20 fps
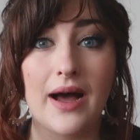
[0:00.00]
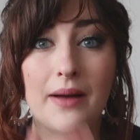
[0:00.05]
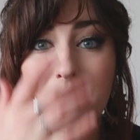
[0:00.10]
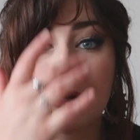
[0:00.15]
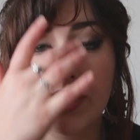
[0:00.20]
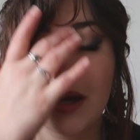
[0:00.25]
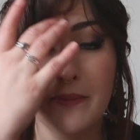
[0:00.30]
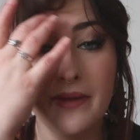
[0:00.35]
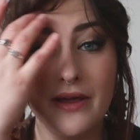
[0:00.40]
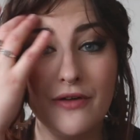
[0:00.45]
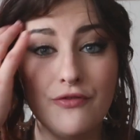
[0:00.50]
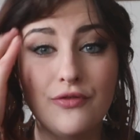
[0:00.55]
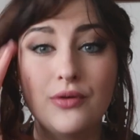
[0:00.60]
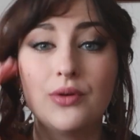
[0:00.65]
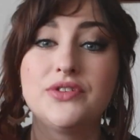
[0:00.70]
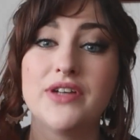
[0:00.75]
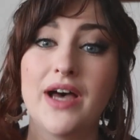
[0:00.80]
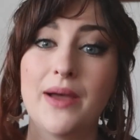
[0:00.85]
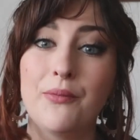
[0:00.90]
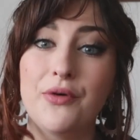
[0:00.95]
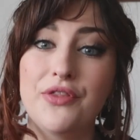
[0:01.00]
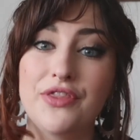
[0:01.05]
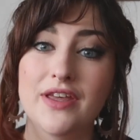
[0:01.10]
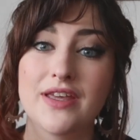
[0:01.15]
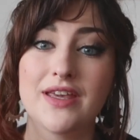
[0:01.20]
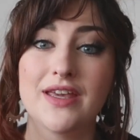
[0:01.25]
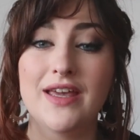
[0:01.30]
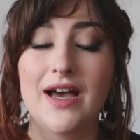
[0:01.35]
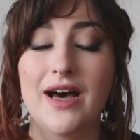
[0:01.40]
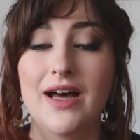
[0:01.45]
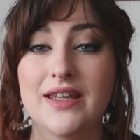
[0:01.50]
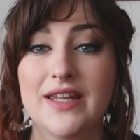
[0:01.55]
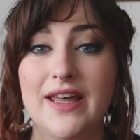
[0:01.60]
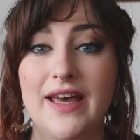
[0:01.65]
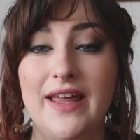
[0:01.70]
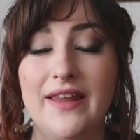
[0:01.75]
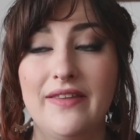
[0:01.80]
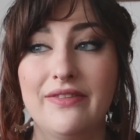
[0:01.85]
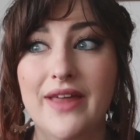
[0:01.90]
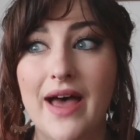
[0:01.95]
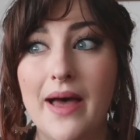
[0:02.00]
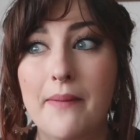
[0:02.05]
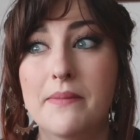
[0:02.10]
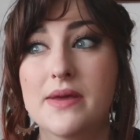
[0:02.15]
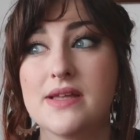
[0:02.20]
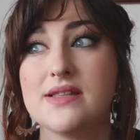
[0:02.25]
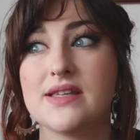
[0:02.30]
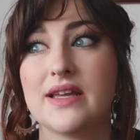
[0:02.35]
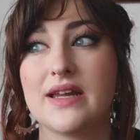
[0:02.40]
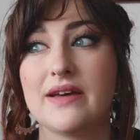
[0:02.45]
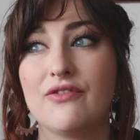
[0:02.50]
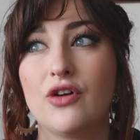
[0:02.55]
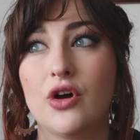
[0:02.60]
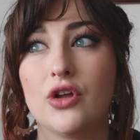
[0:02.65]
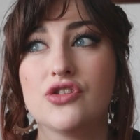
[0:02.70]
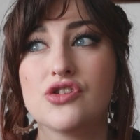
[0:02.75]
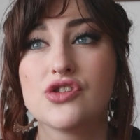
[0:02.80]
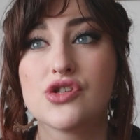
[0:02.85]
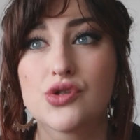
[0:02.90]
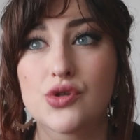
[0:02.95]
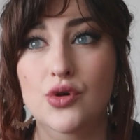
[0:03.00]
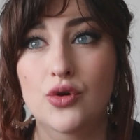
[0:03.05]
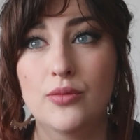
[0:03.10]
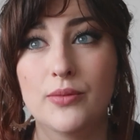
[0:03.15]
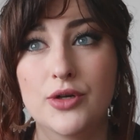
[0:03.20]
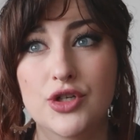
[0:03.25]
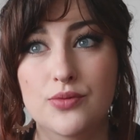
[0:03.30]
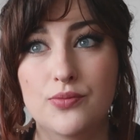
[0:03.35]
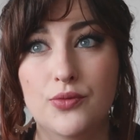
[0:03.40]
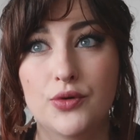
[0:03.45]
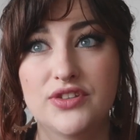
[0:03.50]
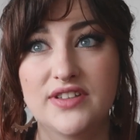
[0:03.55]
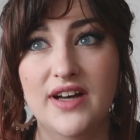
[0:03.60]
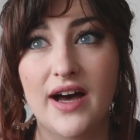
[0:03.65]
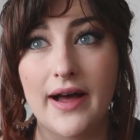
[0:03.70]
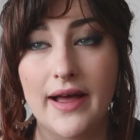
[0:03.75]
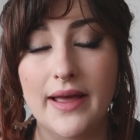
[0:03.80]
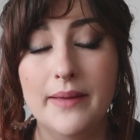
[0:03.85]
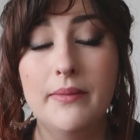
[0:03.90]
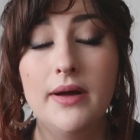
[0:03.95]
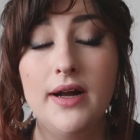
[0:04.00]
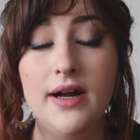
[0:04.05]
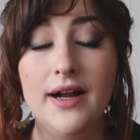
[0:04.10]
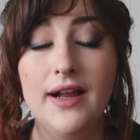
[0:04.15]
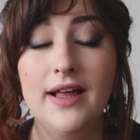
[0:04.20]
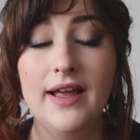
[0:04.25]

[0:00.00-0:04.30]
becoming full-time with Yarn, and that means that I've got so much more time